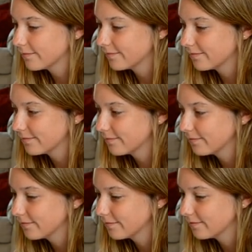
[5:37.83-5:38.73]

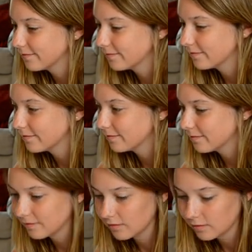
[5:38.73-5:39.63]

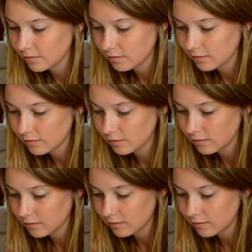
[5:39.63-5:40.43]
(not speaking)